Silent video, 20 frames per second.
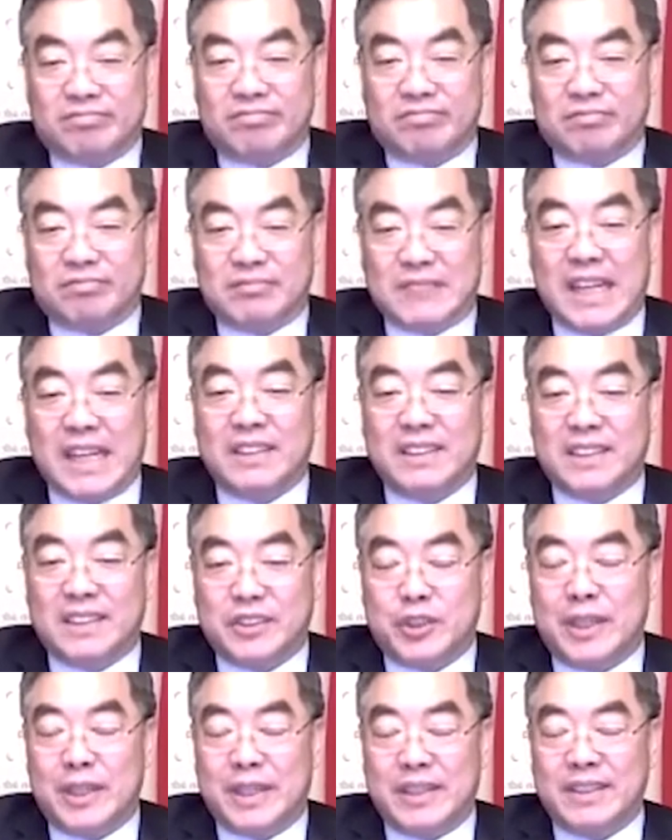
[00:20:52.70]
and
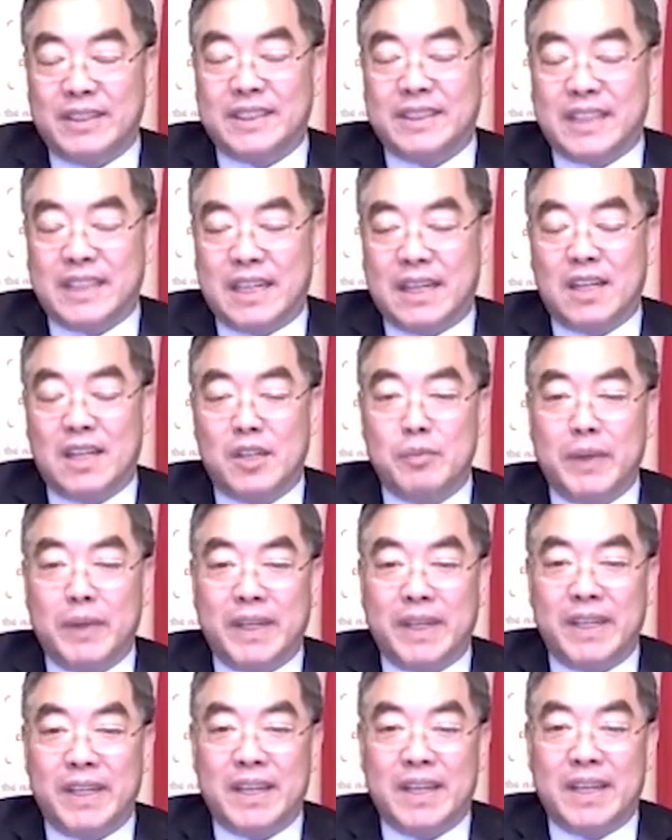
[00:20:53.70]
China's
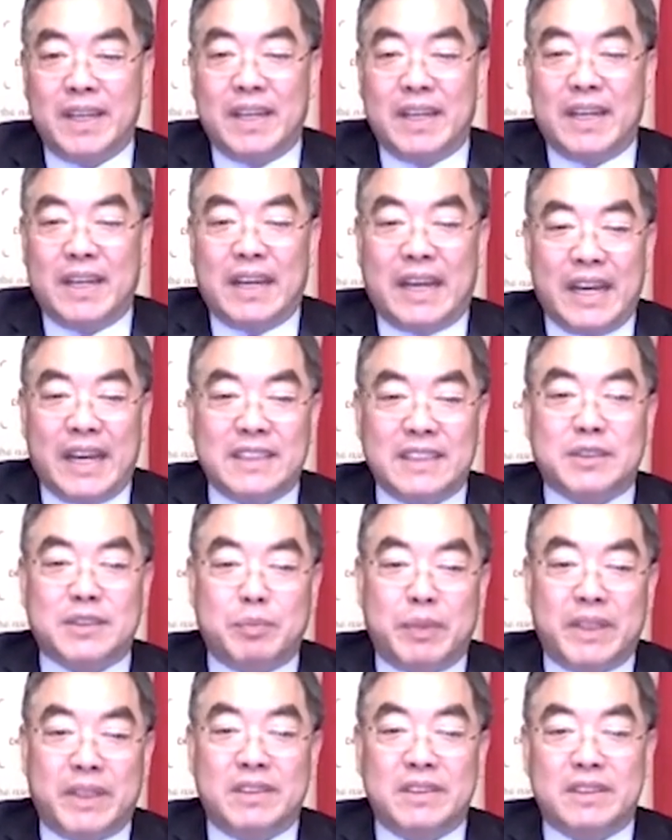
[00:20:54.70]
economy has
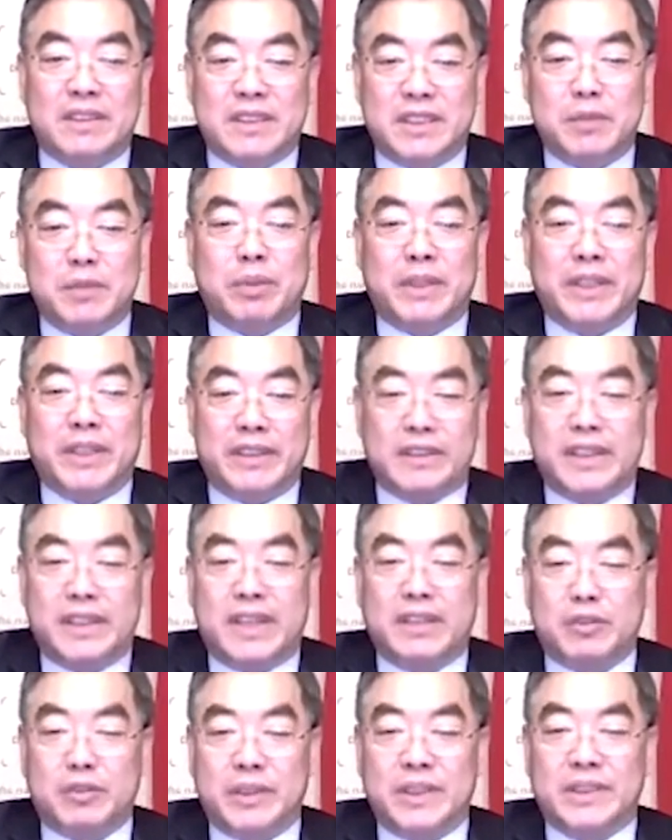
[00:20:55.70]
been deeply
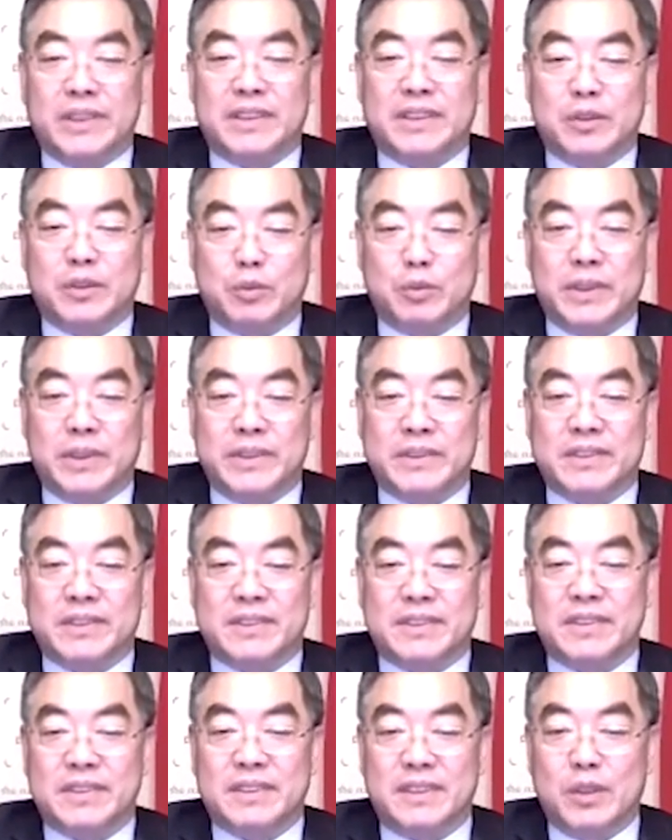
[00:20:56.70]
integrated with
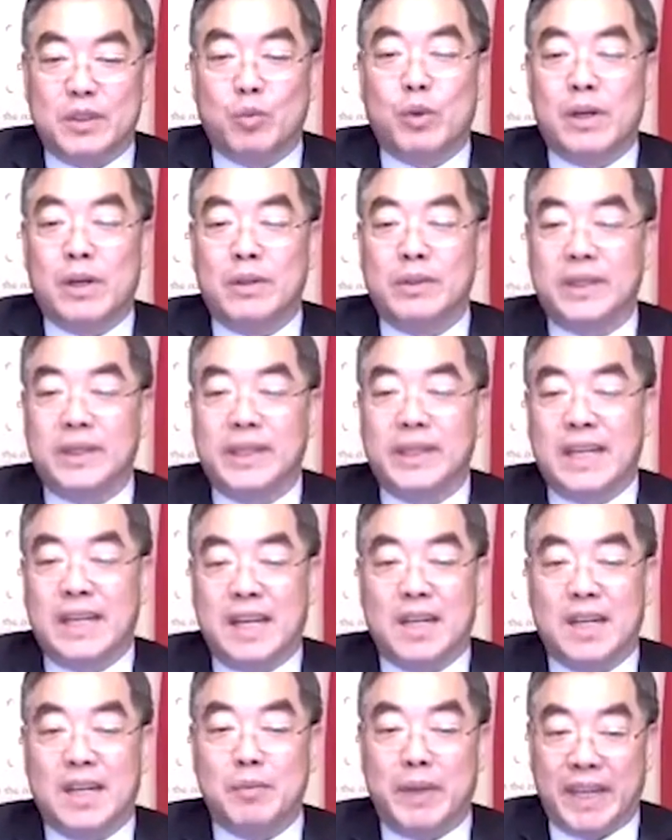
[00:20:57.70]
the world
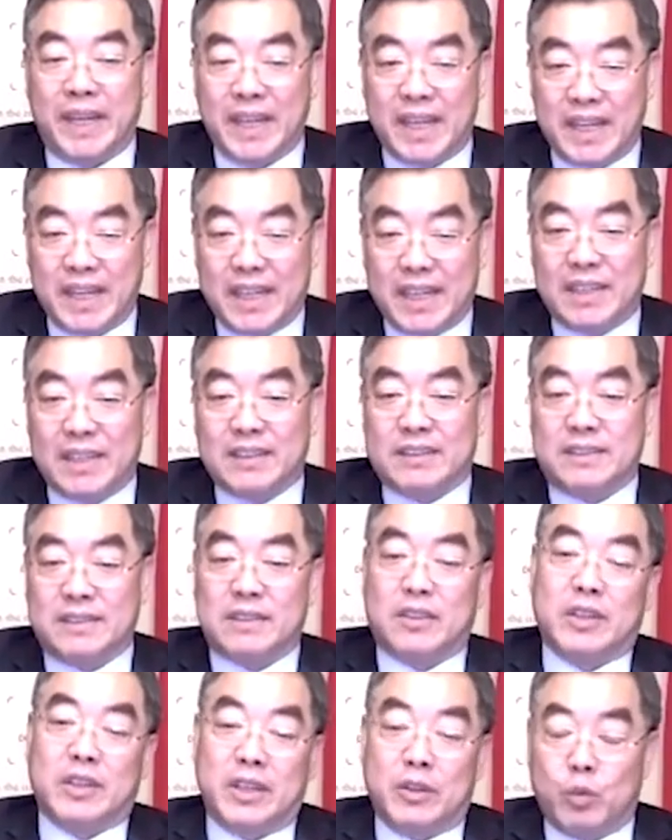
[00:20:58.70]
economy.
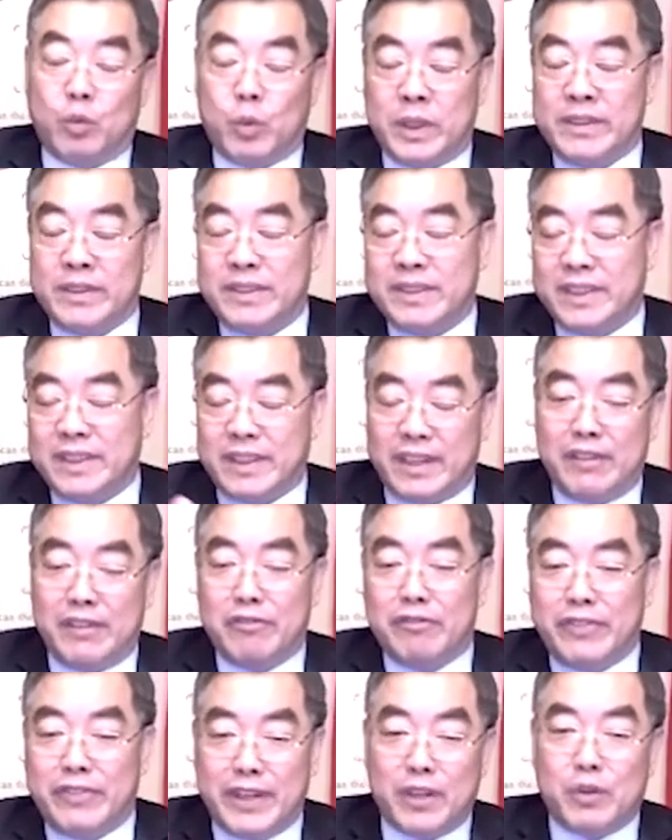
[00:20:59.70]
So when the
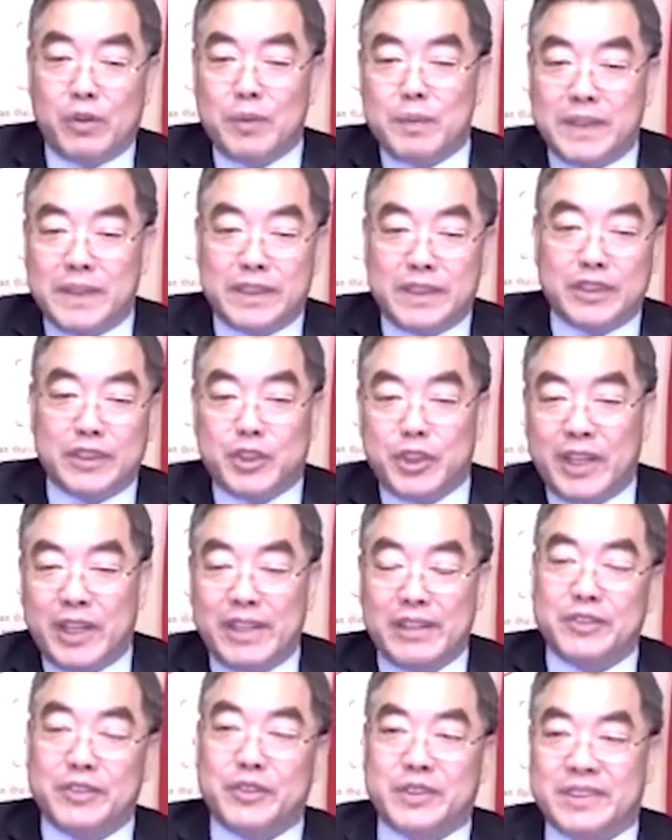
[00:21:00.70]
environment
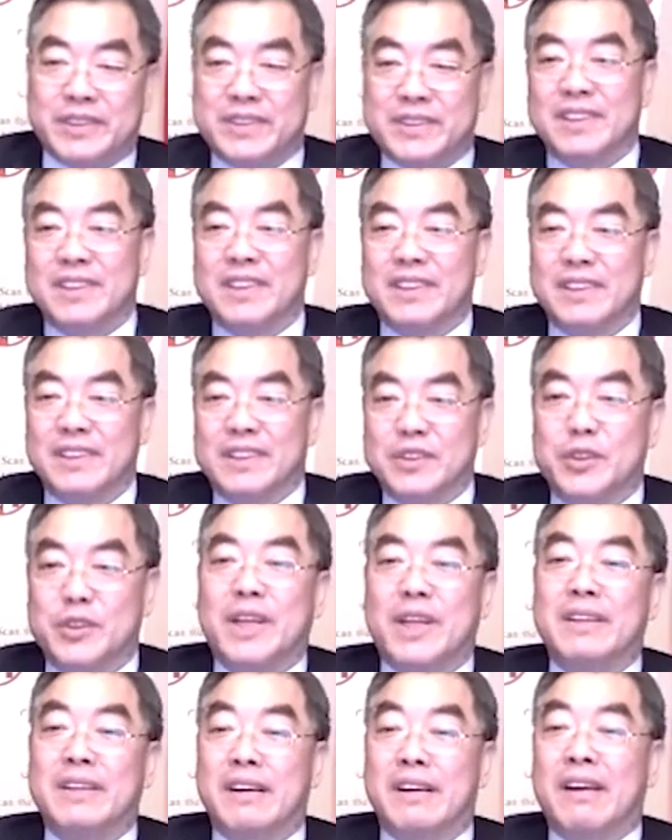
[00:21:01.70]
changes,
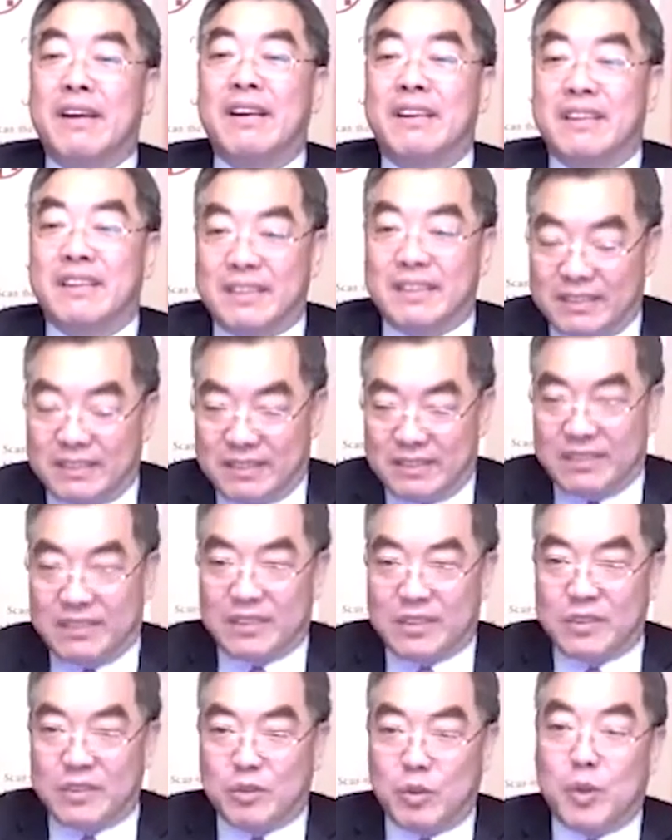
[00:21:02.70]
China
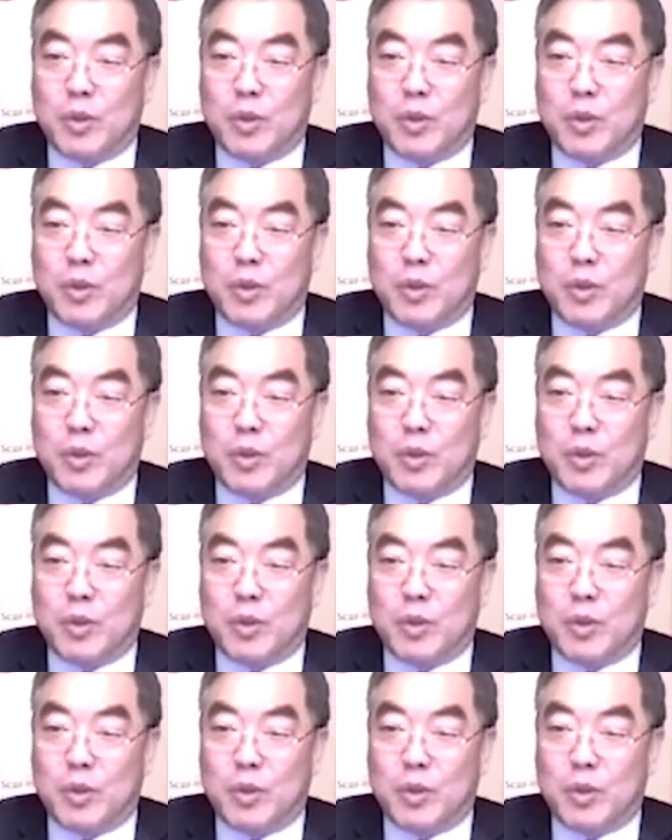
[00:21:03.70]
will